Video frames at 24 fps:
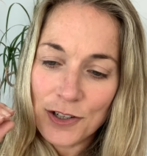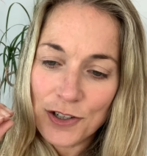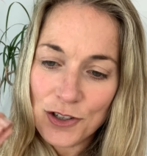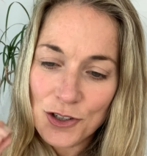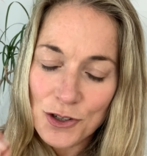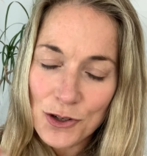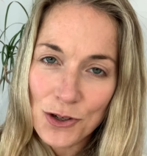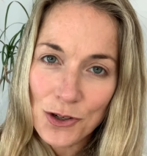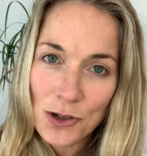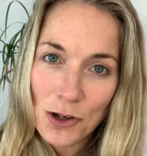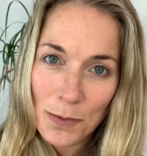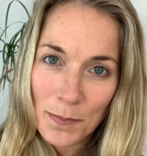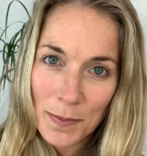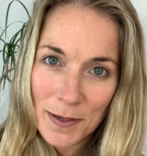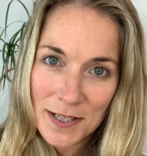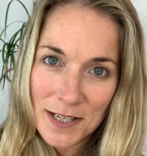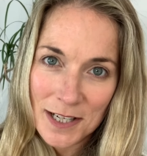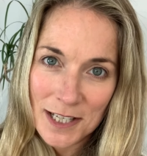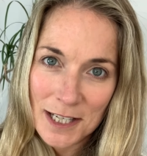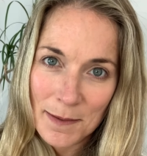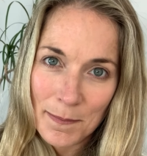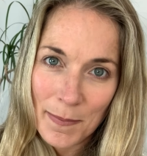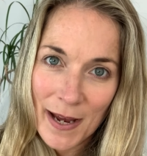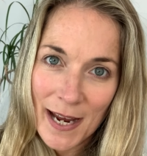do not
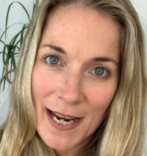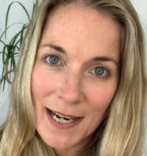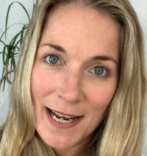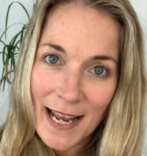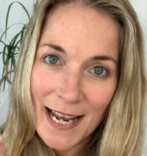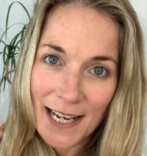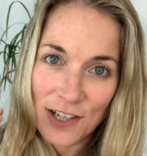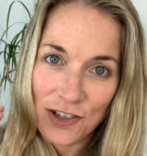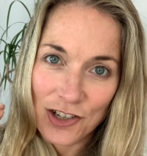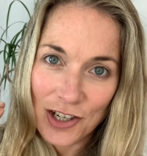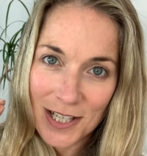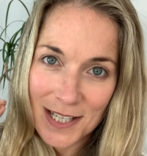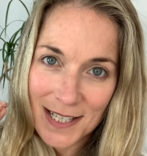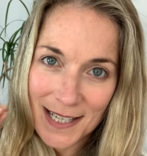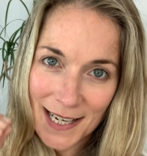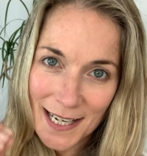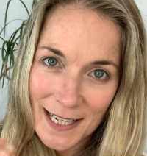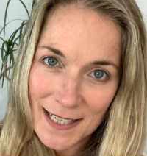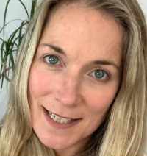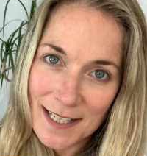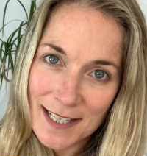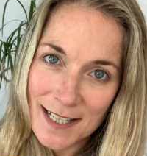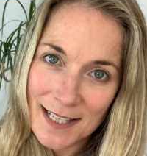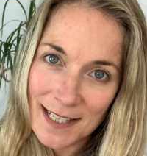participate and just
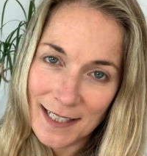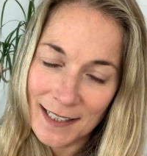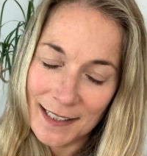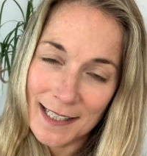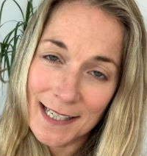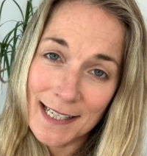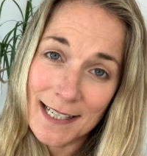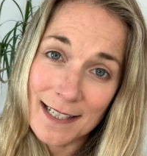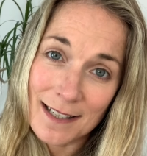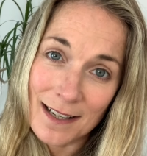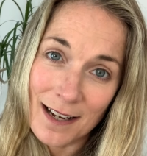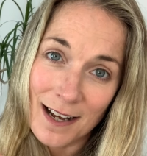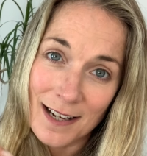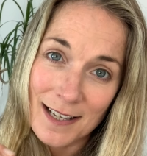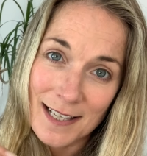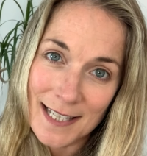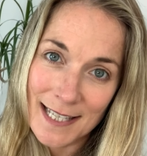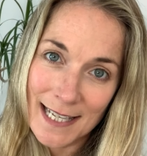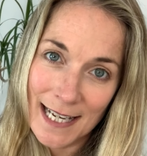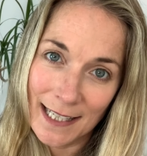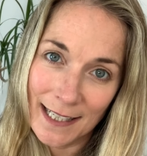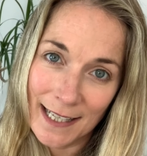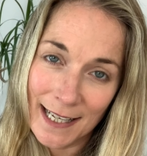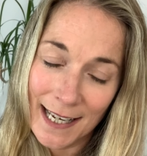instantly start
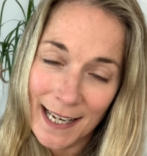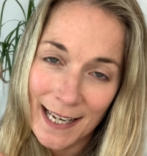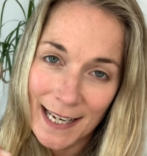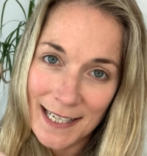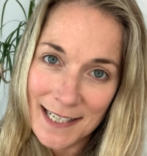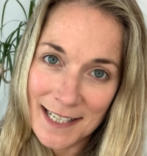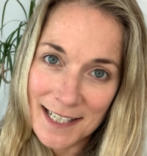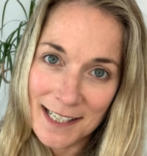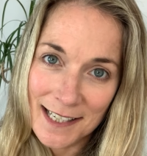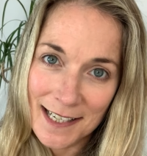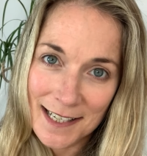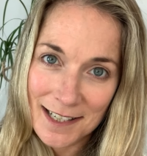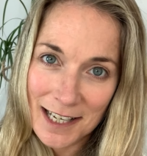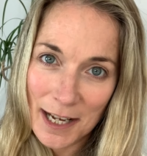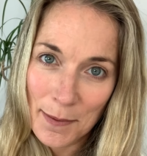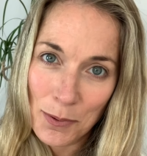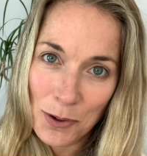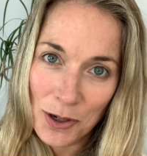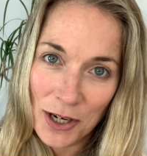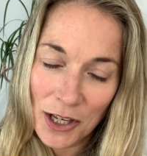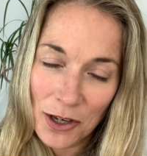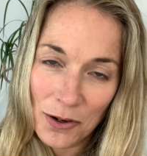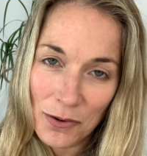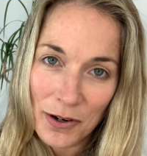selling, instantly
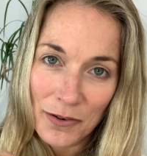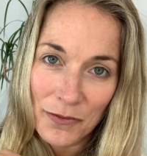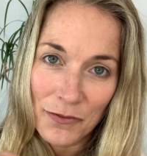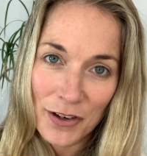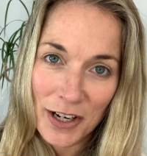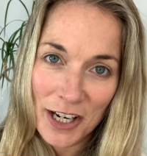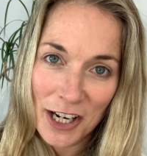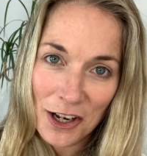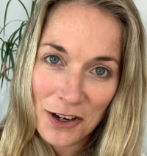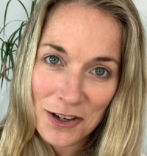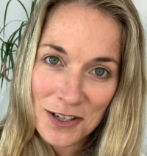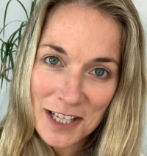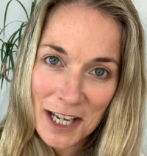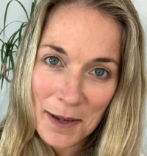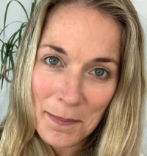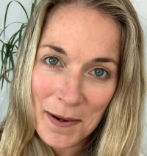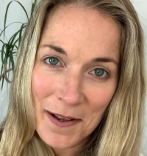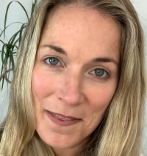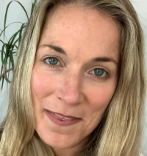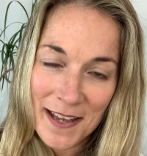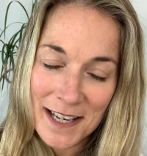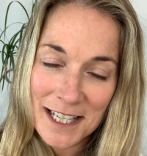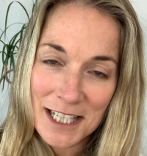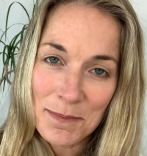start putting your own videos up
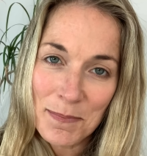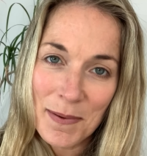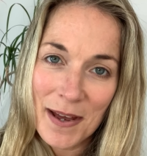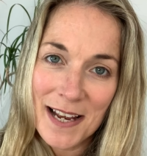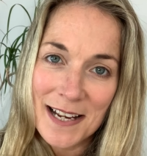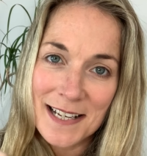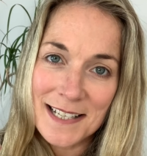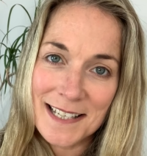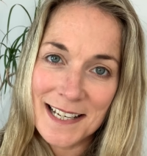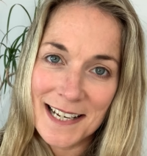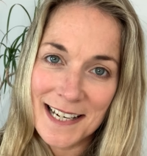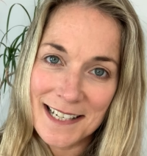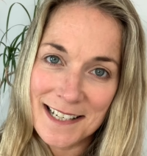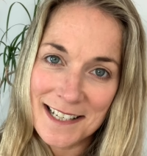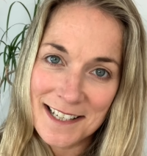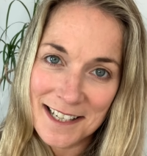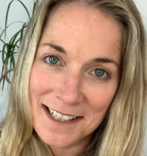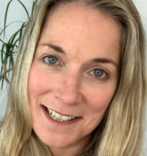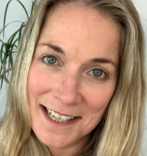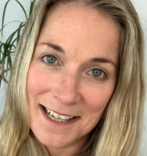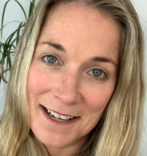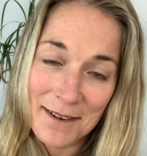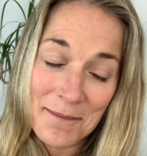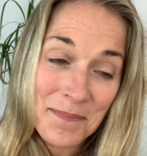in their space,
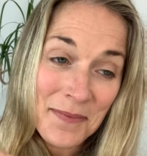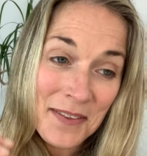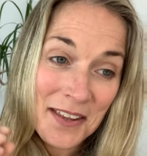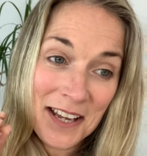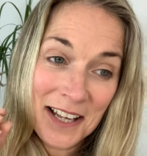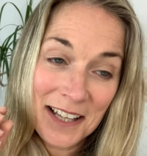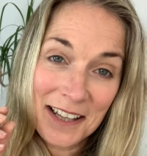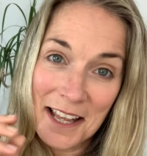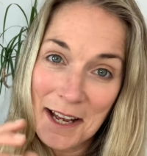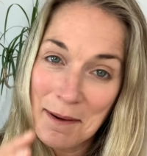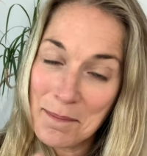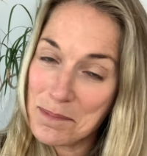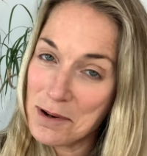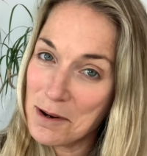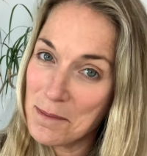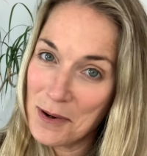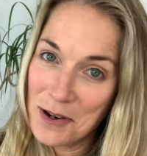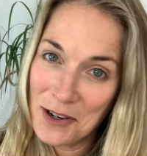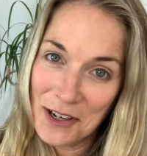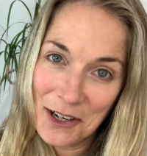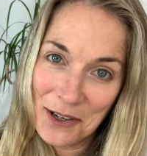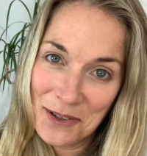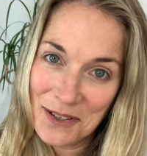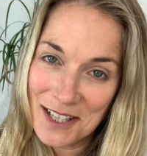instantly like
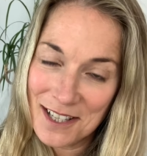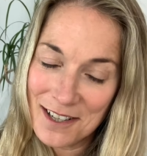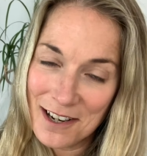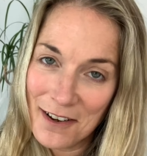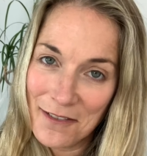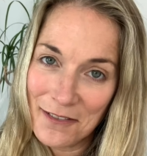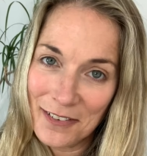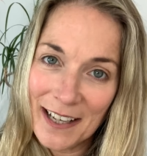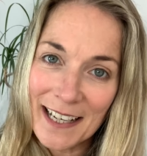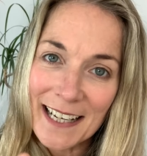promoting your stuff.